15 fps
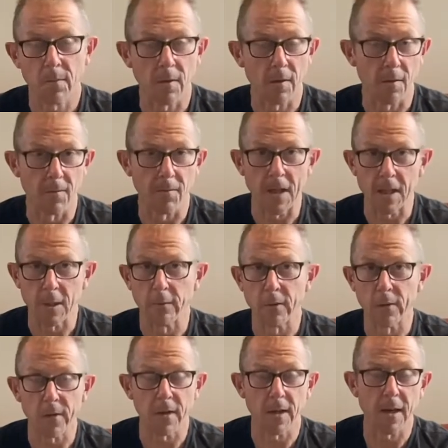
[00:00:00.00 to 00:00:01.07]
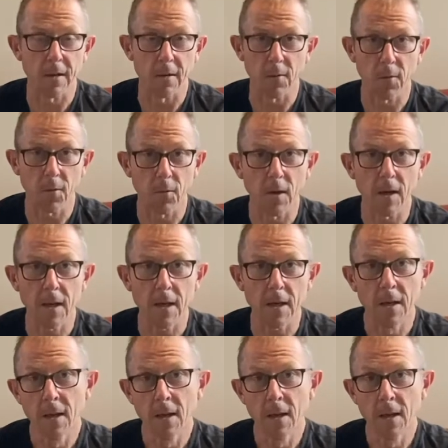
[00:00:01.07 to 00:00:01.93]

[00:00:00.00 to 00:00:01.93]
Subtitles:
the value of this account is 3,